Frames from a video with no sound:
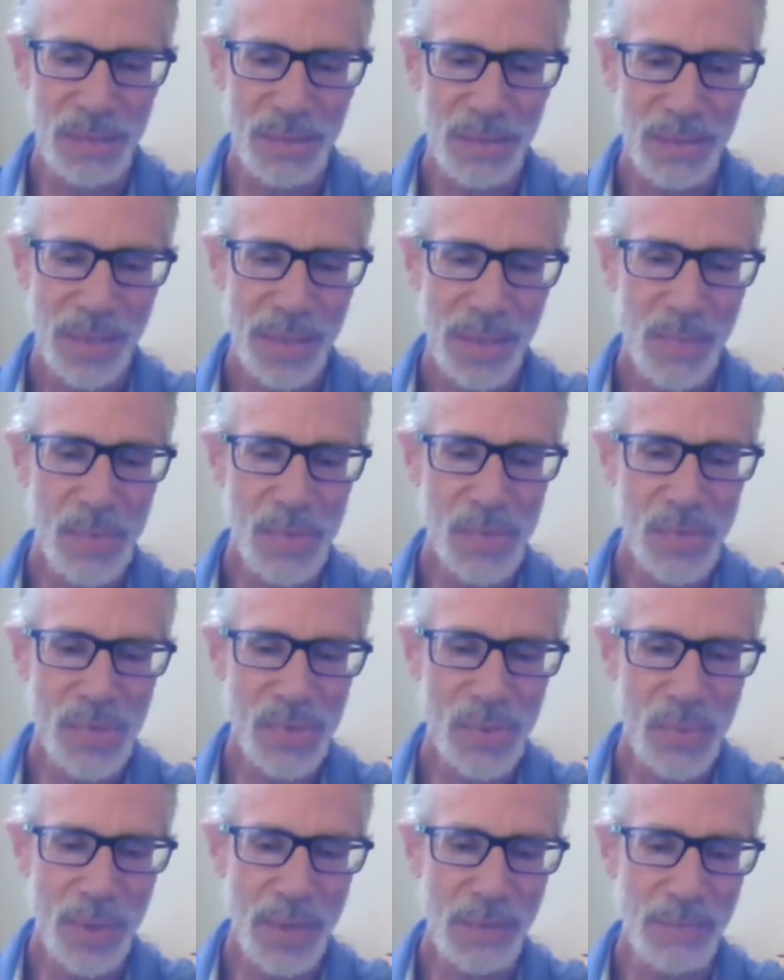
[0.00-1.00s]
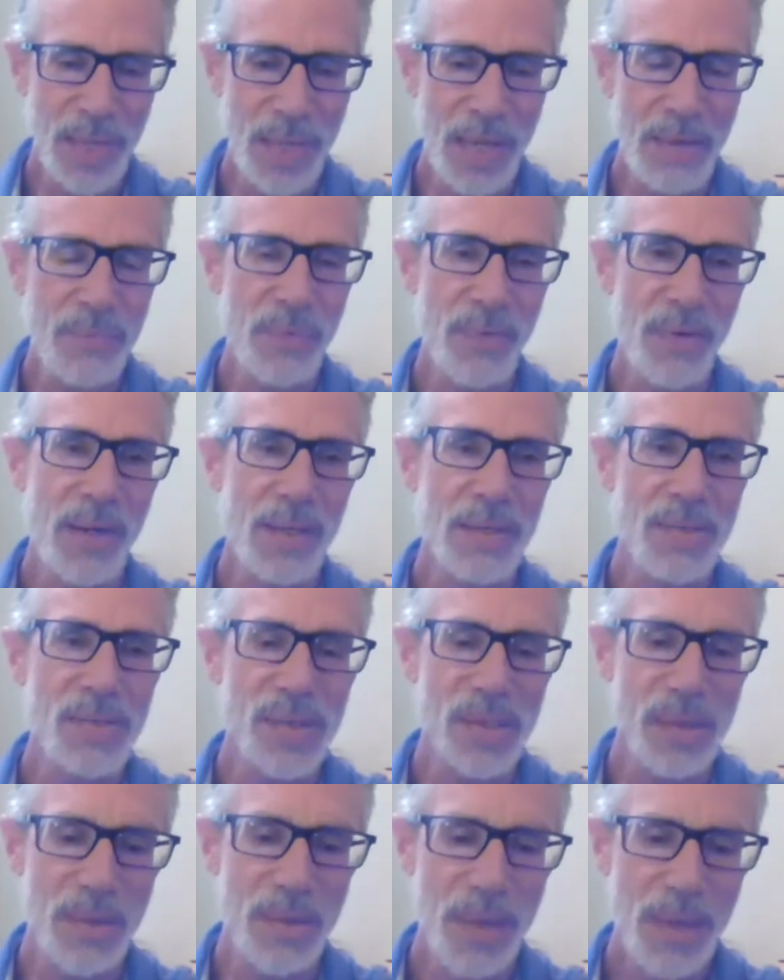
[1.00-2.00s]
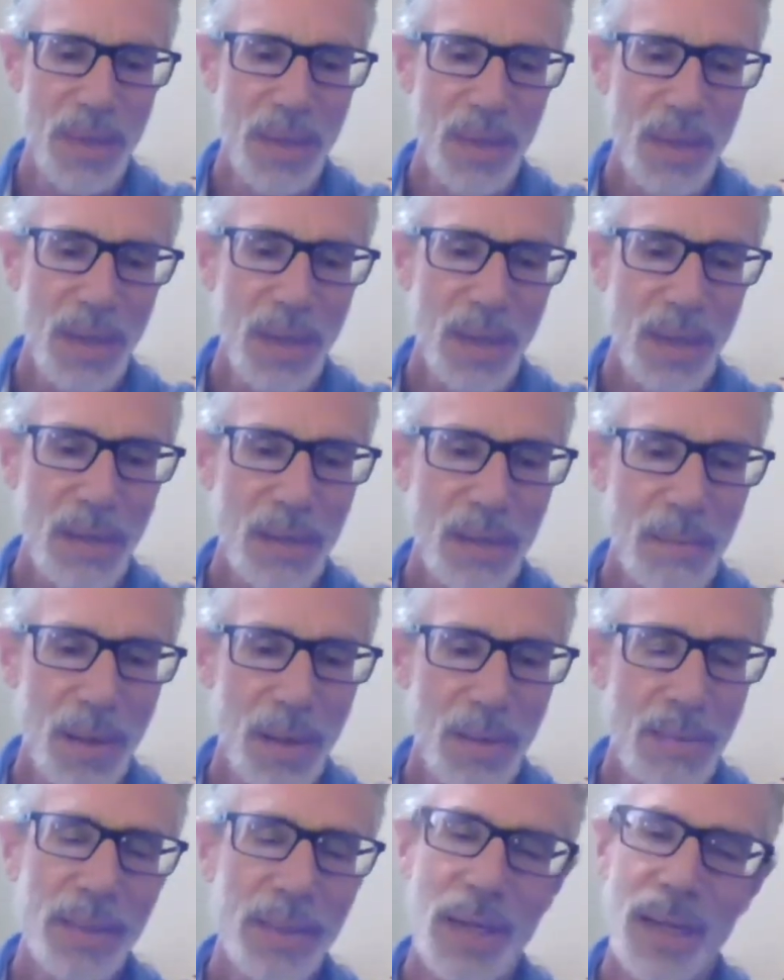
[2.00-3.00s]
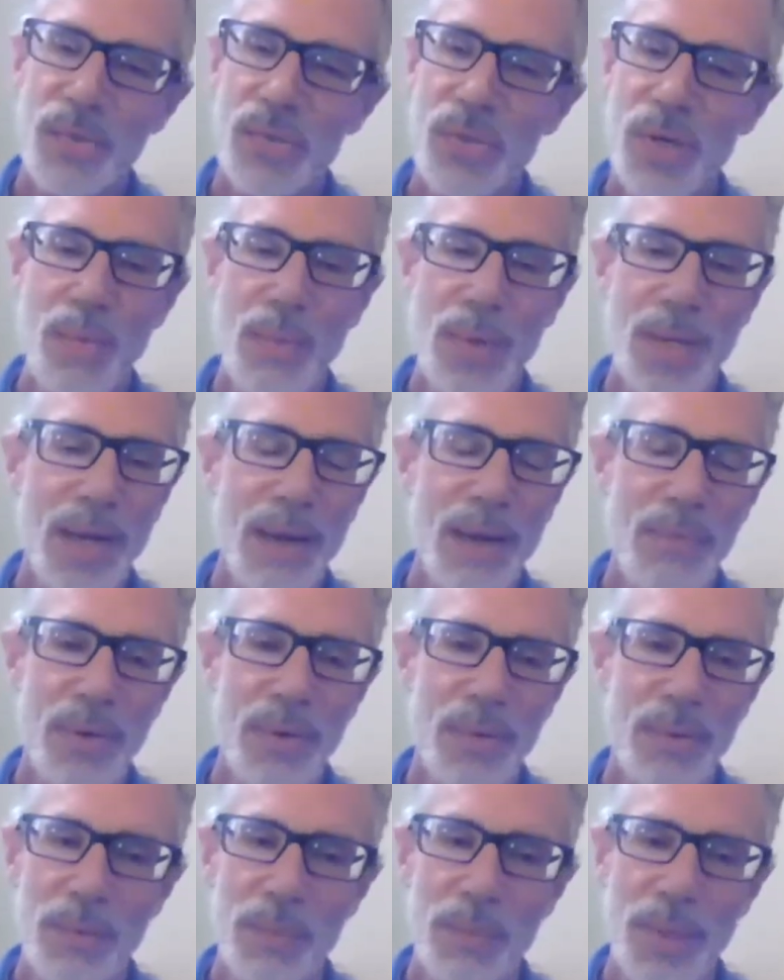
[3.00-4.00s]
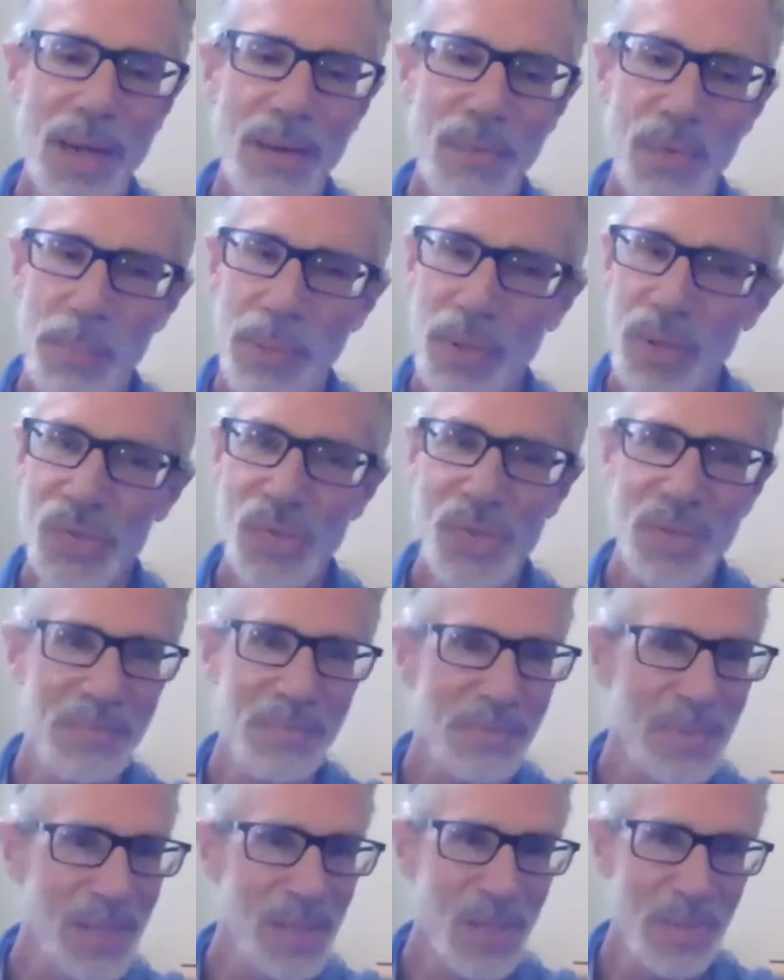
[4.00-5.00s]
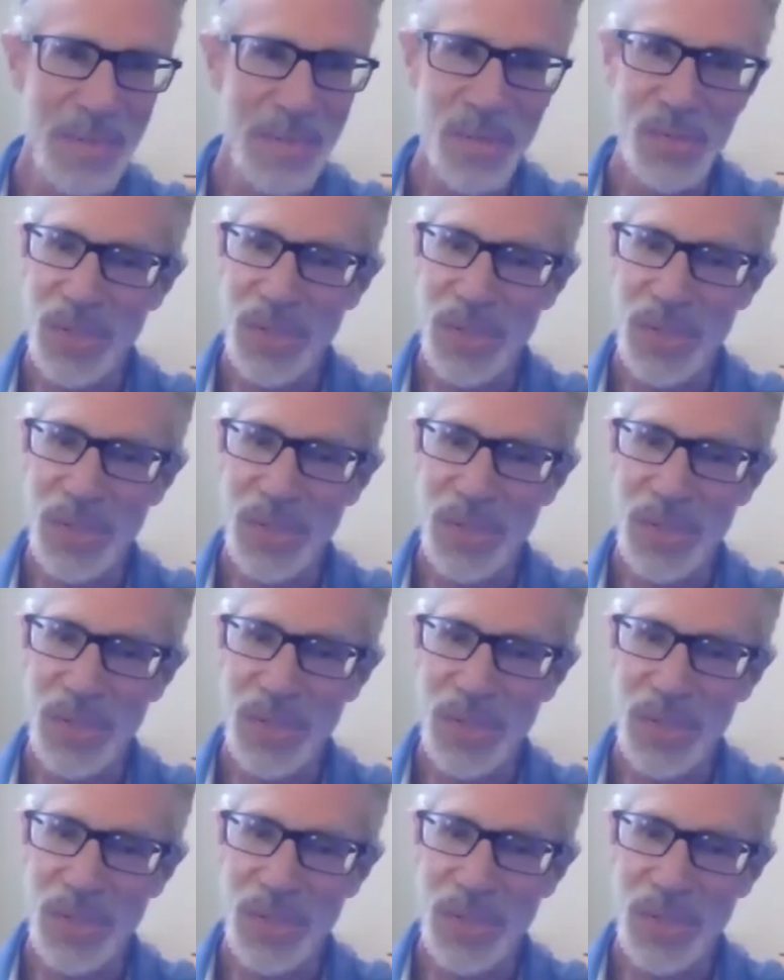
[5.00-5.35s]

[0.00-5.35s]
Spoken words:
it was just a way of life for us. So on the contrary, we never pushed them into music.